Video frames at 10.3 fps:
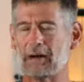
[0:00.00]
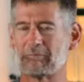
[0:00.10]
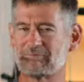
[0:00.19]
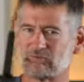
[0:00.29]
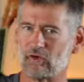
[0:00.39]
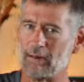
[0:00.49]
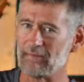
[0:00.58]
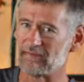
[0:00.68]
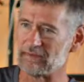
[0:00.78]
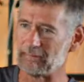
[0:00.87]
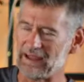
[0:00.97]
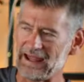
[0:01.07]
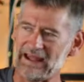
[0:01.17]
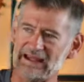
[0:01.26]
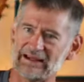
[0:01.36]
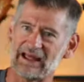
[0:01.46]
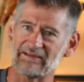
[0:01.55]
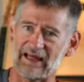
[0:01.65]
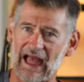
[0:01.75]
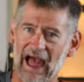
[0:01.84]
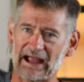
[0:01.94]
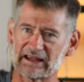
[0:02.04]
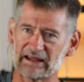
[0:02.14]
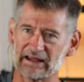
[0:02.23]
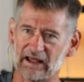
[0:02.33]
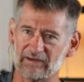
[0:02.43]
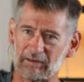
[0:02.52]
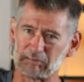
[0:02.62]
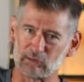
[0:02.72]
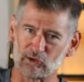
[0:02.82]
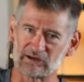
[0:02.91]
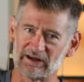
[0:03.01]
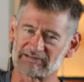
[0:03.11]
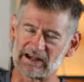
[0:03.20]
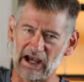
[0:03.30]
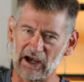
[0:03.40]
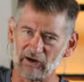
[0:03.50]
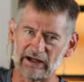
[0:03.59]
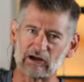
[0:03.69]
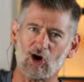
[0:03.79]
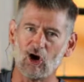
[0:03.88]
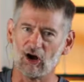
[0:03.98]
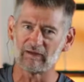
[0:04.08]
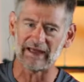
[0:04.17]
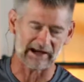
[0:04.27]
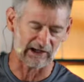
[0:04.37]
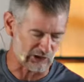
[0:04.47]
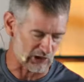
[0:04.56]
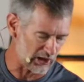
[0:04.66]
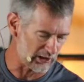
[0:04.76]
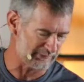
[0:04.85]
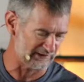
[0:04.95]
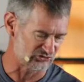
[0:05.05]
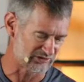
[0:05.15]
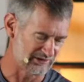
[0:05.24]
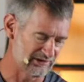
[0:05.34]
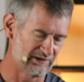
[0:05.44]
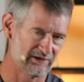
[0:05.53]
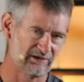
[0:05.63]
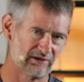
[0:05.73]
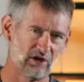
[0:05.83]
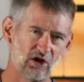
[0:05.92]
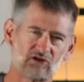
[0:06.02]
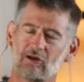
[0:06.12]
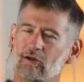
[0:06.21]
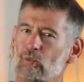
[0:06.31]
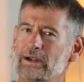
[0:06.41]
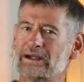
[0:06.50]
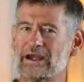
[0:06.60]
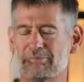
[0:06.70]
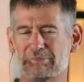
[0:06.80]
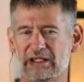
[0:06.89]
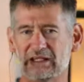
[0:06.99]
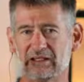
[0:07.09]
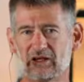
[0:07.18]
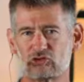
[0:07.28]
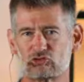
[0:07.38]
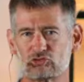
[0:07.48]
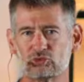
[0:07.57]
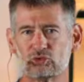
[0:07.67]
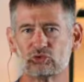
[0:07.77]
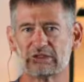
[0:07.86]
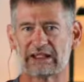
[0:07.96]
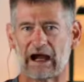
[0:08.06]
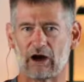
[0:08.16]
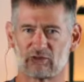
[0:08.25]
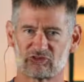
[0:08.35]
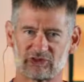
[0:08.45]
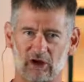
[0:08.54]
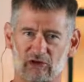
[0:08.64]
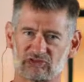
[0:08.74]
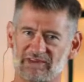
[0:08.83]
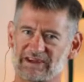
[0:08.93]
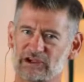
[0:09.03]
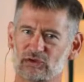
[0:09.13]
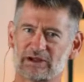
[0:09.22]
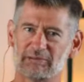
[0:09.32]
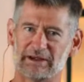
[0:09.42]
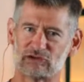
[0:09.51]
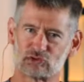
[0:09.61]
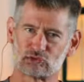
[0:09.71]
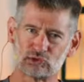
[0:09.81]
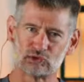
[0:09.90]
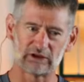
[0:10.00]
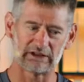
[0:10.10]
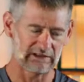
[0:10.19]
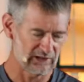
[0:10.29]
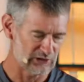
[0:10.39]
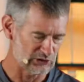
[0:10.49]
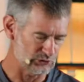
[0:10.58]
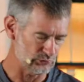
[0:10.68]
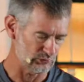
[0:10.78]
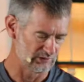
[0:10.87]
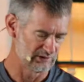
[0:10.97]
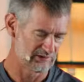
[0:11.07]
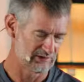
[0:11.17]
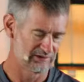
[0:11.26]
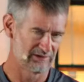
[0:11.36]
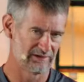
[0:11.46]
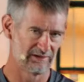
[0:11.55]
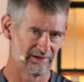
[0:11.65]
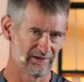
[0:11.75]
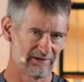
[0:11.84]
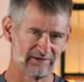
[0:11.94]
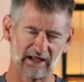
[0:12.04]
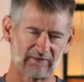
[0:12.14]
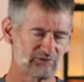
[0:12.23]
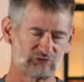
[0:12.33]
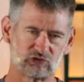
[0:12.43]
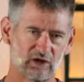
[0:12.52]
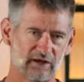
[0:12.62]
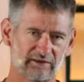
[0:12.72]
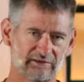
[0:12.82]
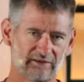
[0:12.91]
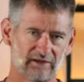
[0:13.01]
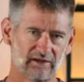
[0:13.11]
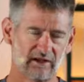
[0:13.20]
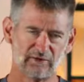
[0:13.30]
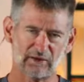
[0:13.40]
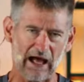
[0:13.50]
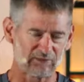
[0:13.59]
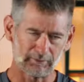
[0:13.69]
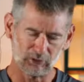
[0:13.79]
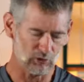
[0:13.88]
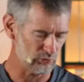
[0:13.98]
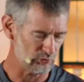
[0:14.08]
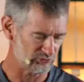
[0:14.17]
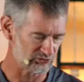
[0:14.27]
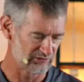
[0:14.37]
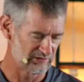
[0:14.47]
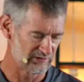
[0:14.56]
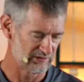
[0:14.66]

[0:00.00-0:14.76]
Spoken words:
up from the pain and the agony and the burden of carrying all that garbage so that we can be truly ourselves, so that you can be truly you. Not the front, not the pose,